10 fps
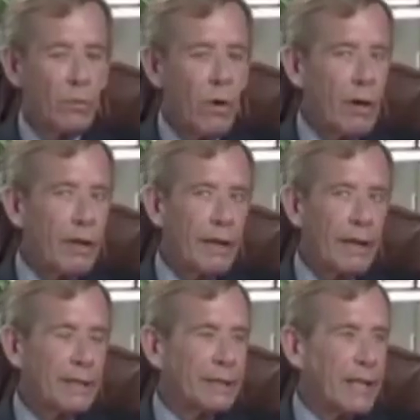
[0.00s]
One
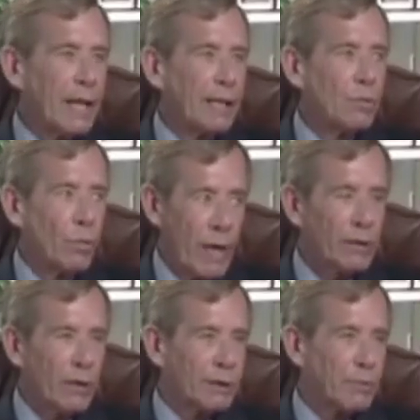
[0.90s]
is a
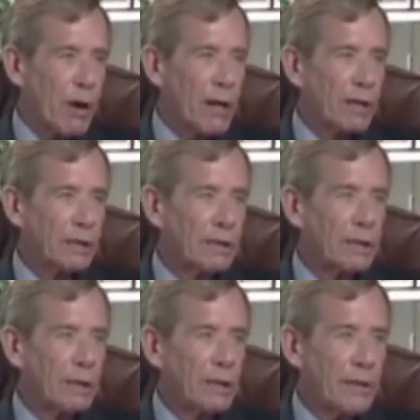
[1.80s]
weight loss product
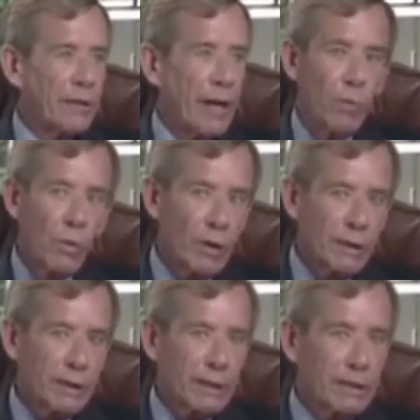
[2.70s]
that
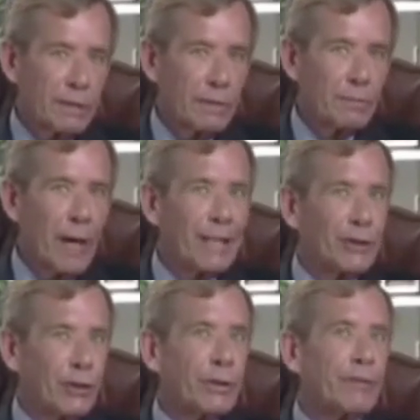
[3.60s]
works by
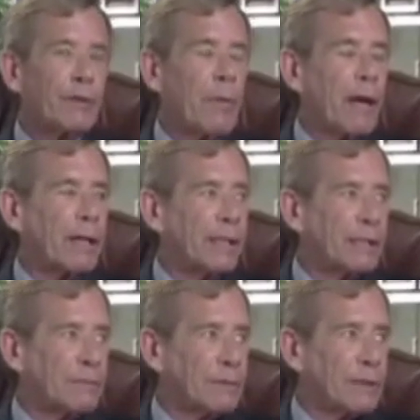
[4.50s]
two different
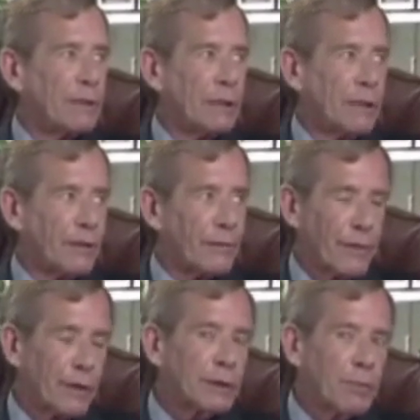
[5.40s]
mechanisms. The
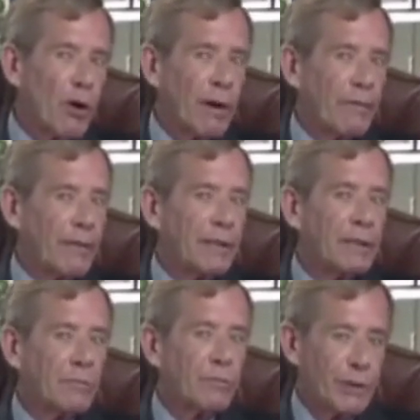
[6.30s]
first part of it
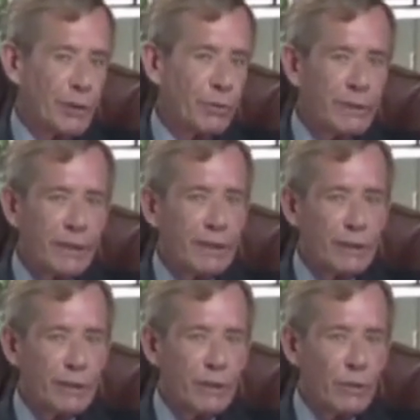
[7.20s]

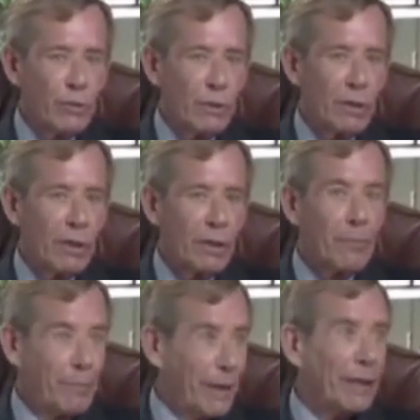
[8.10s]
reduces your
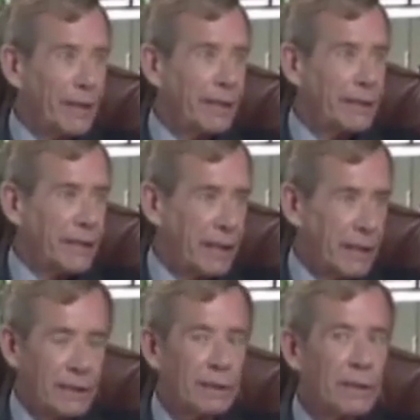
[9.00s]
ability to
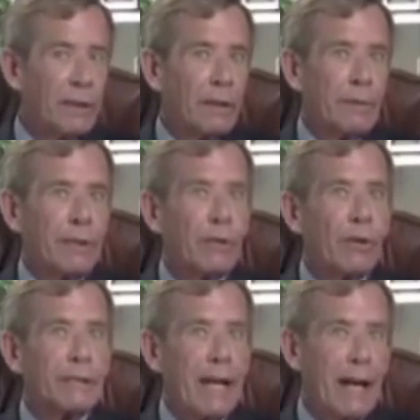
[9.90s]
eat,
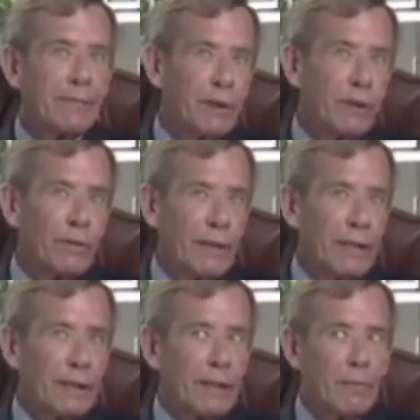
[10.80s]
because after you've
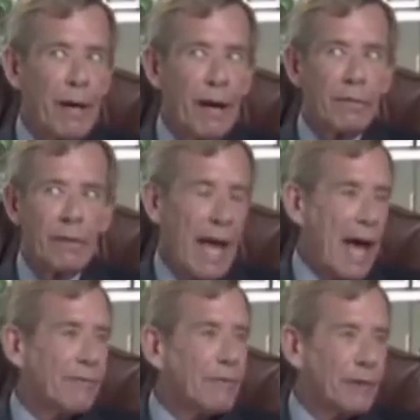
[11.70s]
eaten about
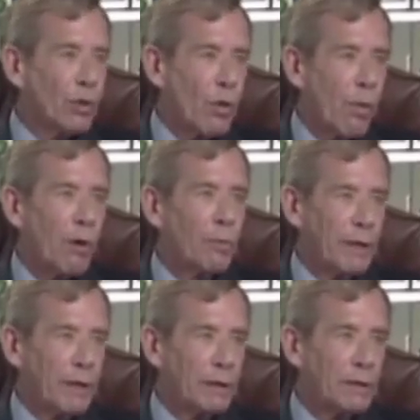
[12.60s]
half of a normal
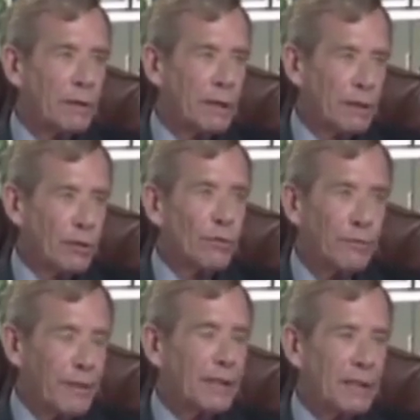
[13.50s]
meal, you'll
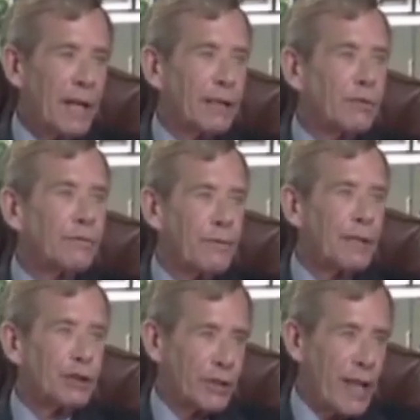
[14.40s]
feel like you've
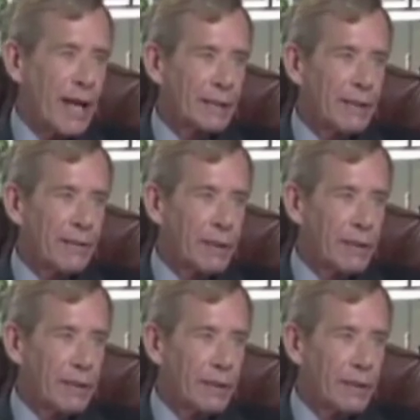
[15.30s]
finished Thanksgiving